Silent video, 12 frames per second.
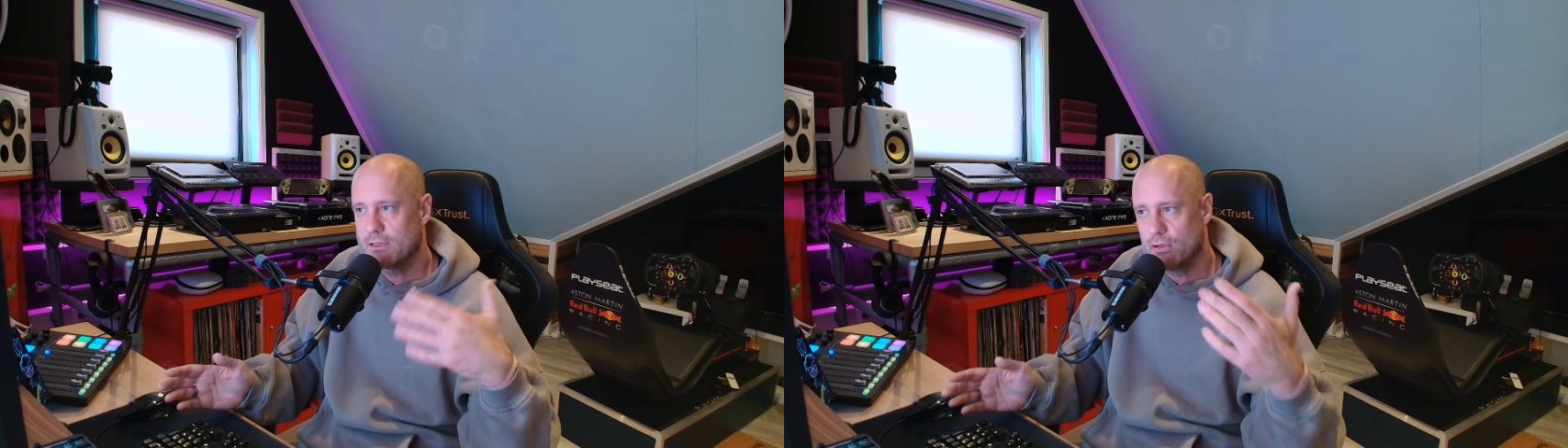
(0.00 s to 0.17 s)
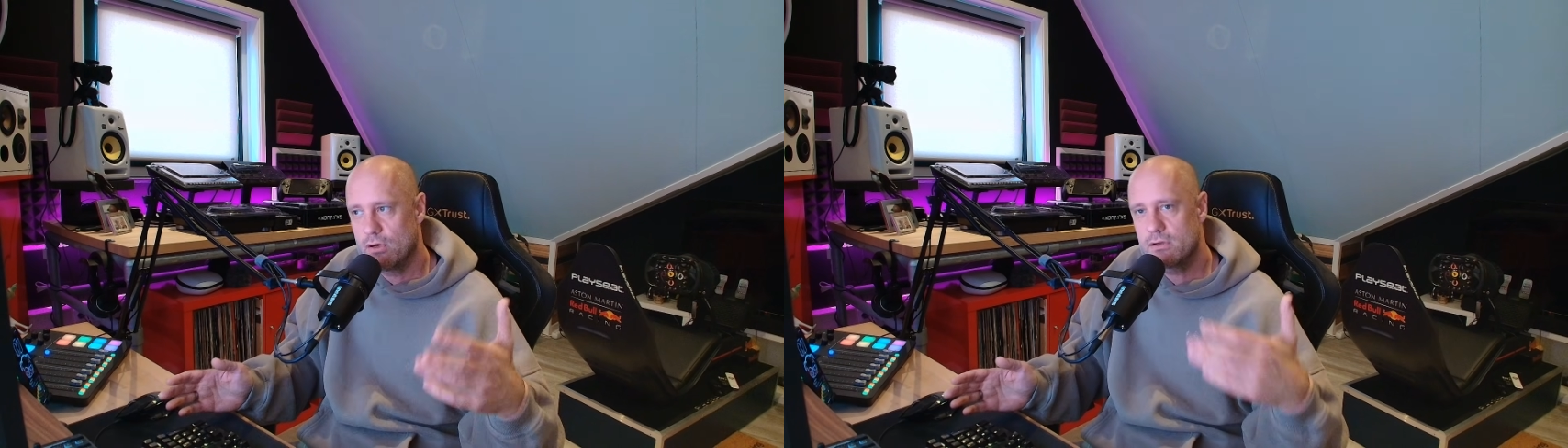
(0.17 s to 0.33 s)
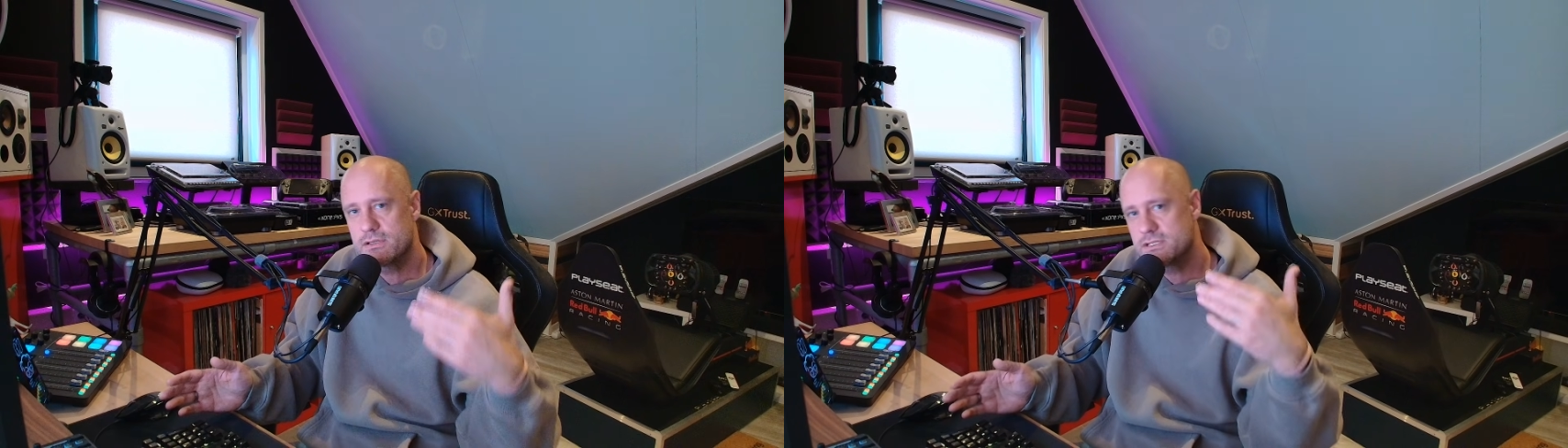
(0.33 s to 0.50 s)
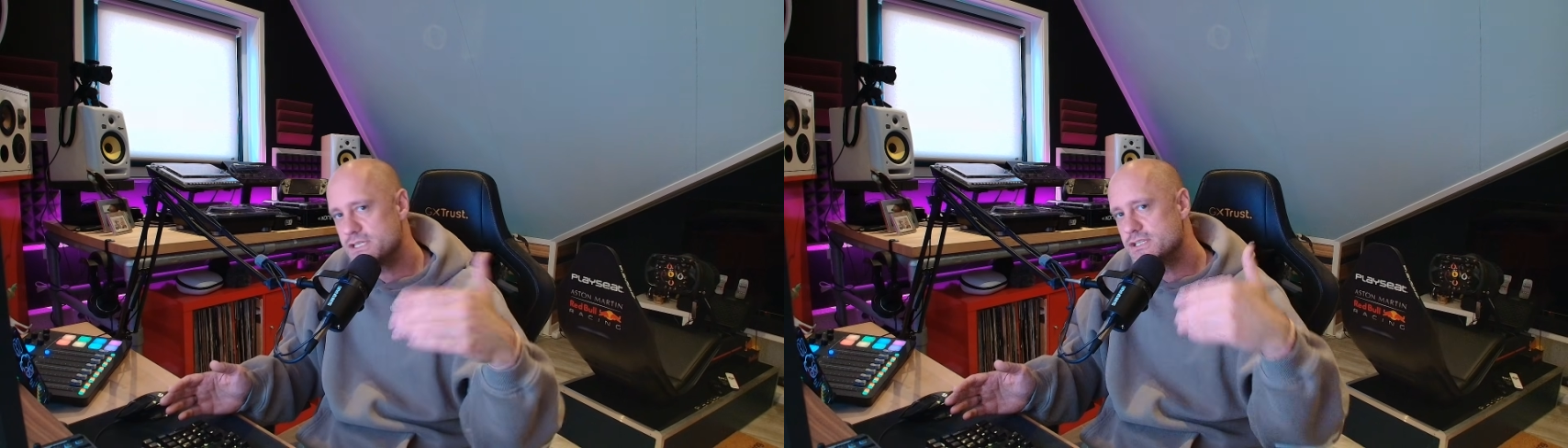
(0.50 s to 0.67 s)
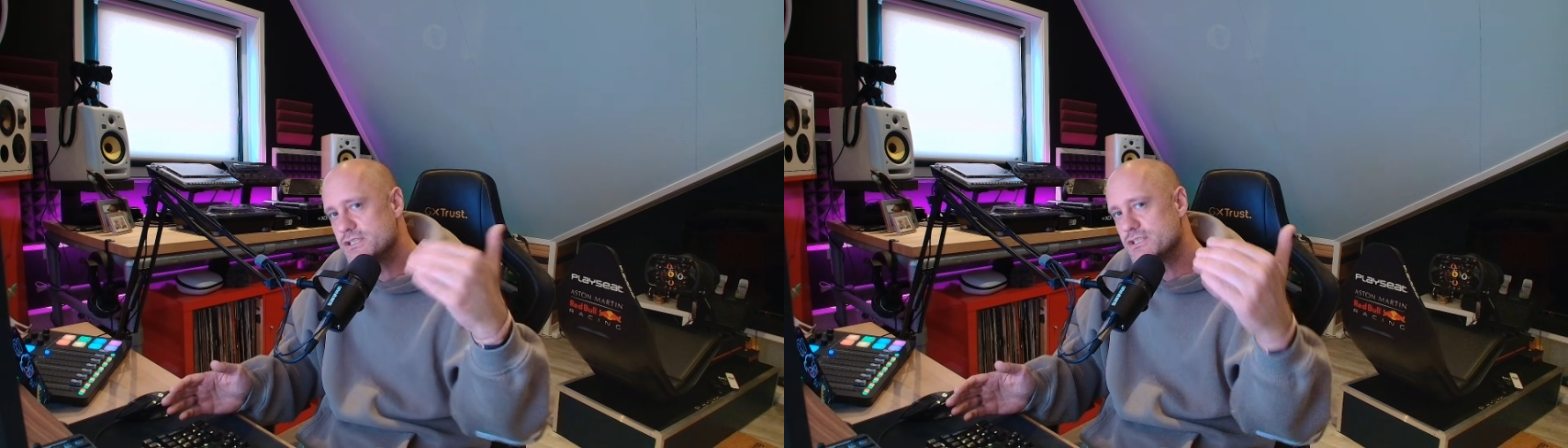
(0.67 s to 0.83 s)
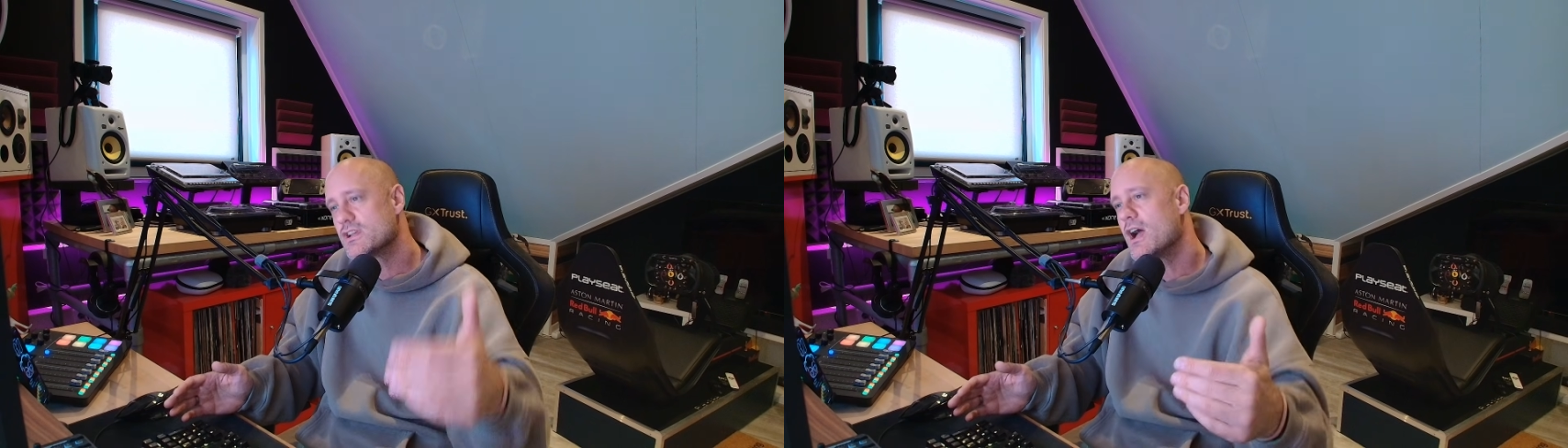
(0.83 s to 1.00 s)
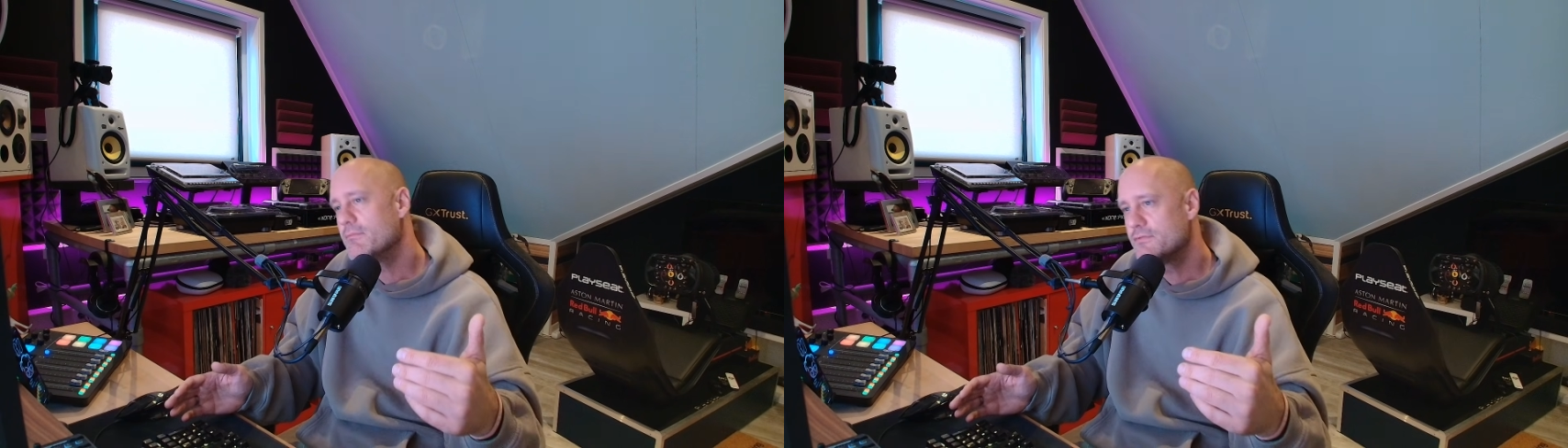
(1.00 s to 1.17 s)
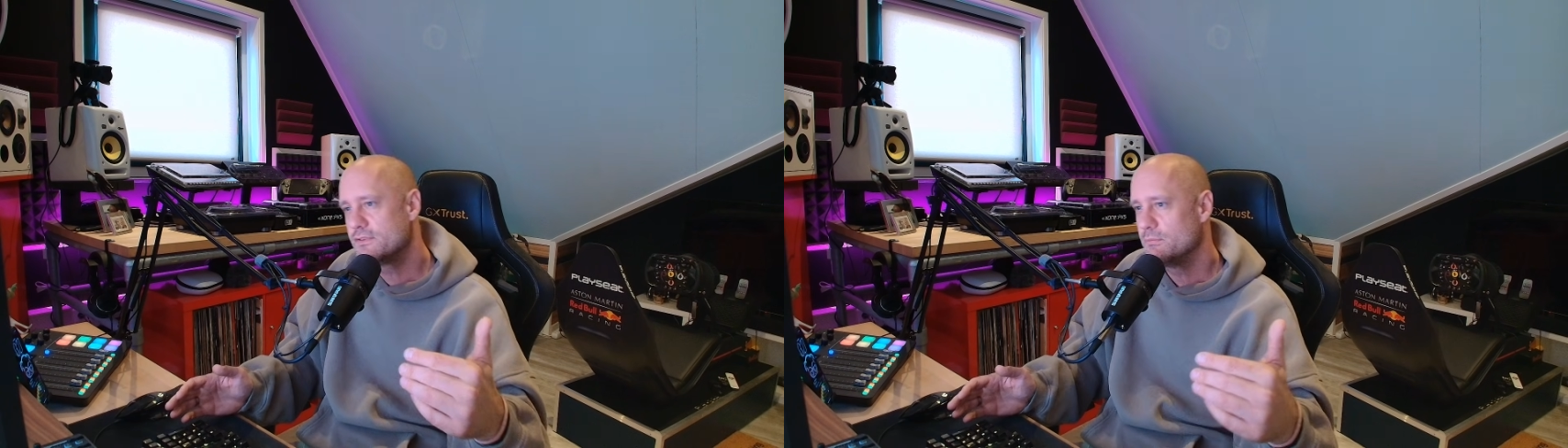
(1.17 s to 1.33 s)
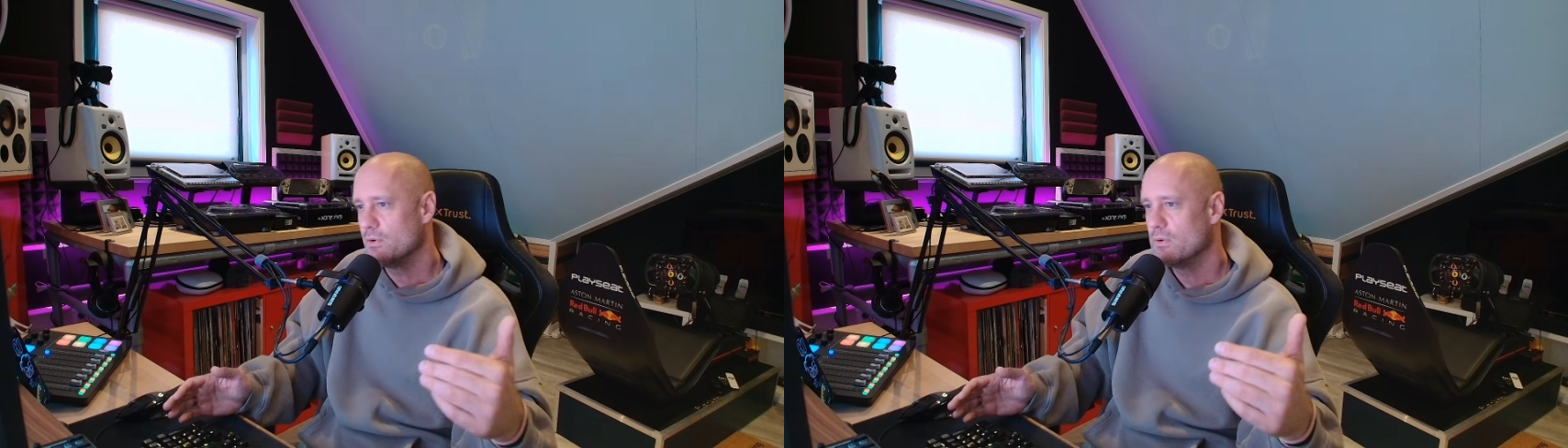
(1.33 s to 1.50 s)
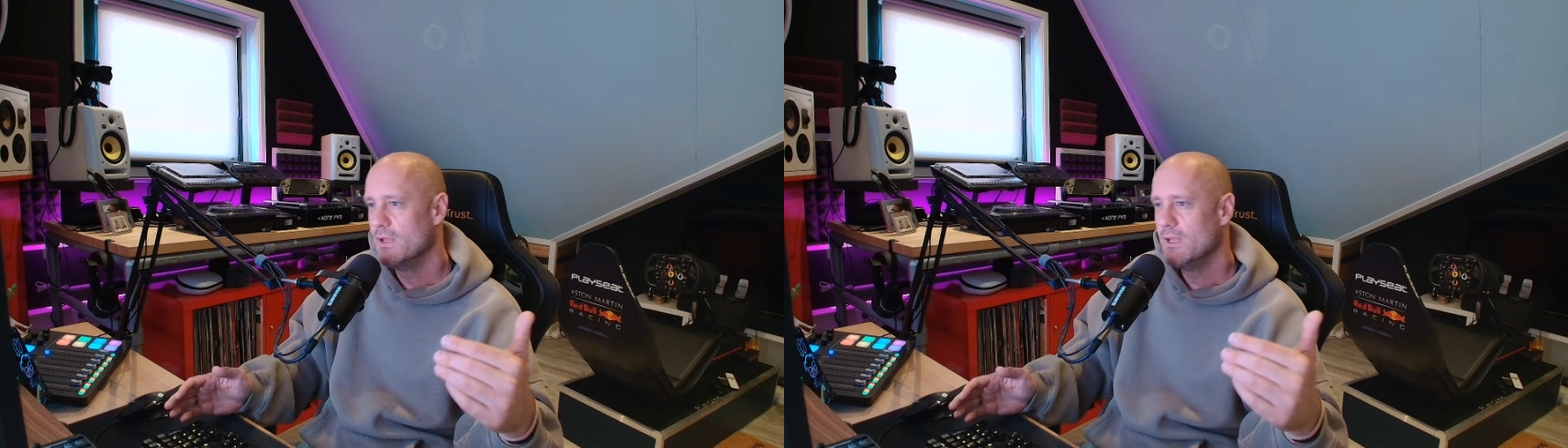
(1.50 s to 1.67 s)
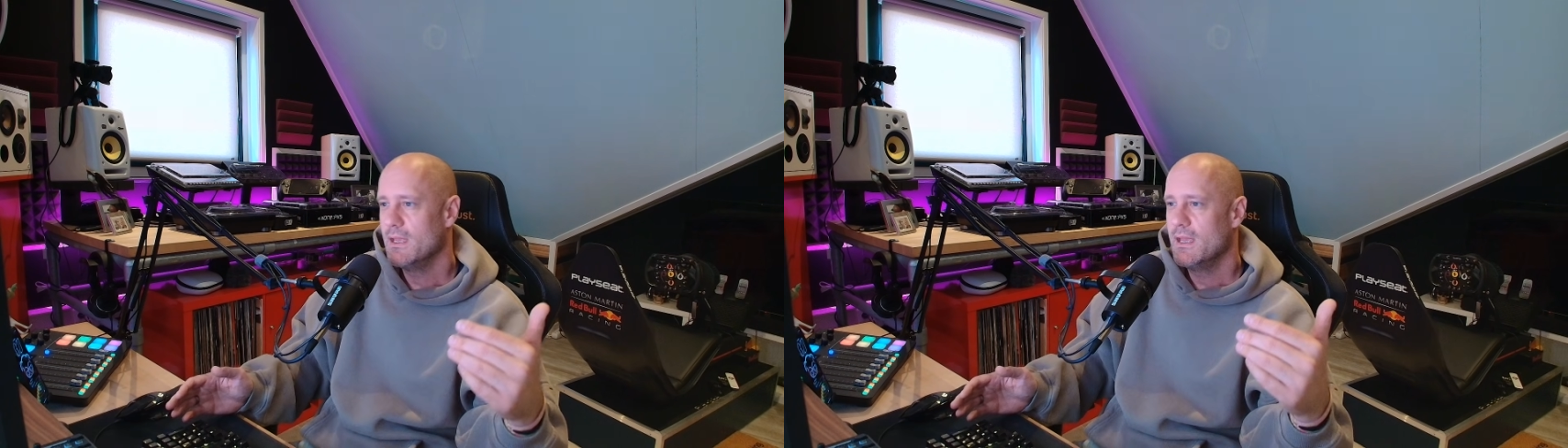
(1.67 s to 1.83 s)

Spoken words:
long sessions comfortable.